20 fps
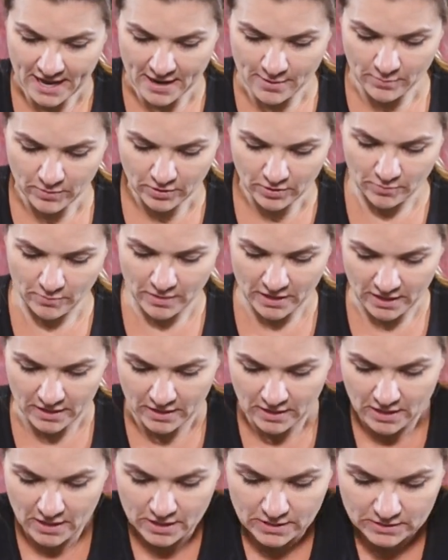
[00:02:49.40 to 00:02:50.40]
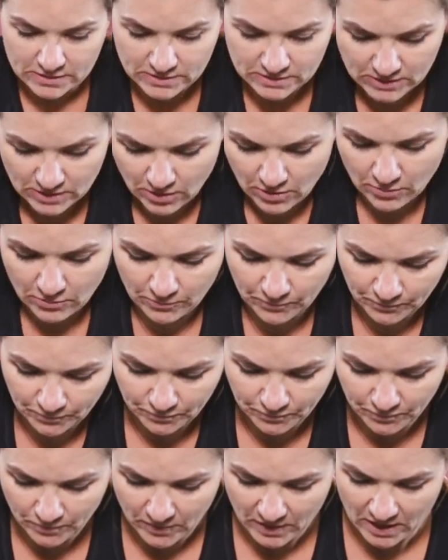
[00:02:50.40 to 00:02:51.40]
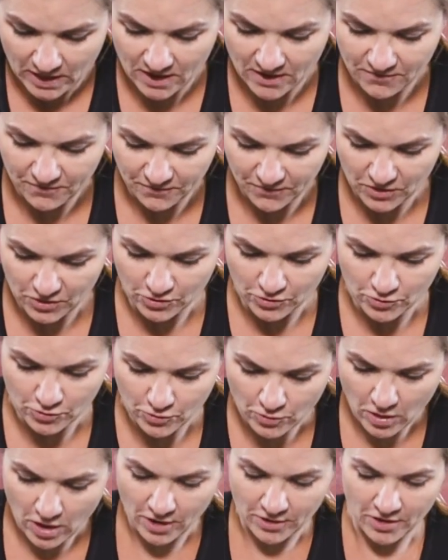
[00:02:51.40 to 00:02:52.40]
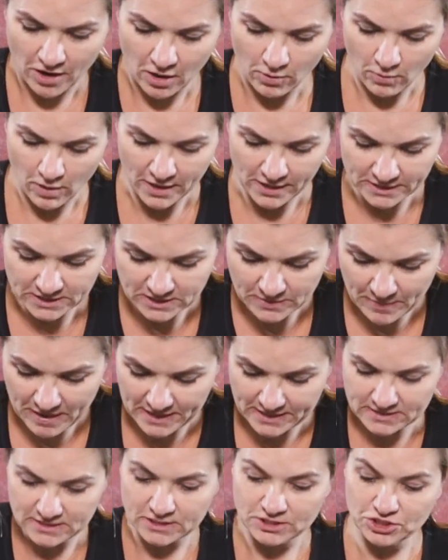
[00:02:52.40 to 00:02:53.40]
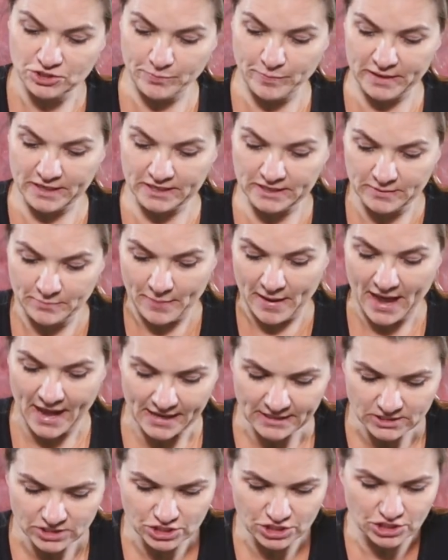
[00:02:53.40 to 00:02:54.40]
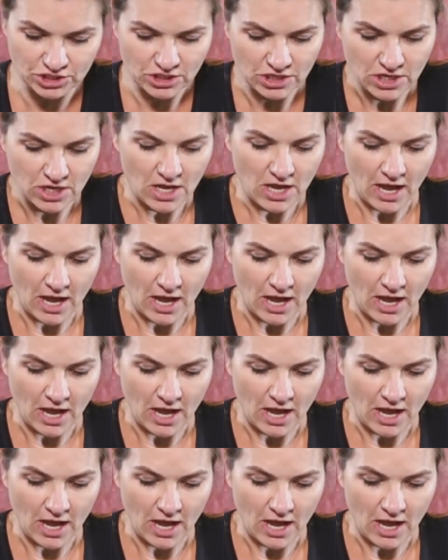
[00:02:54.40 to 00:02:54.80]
of hamburger meat, so if you are not wanting to make such a big batch,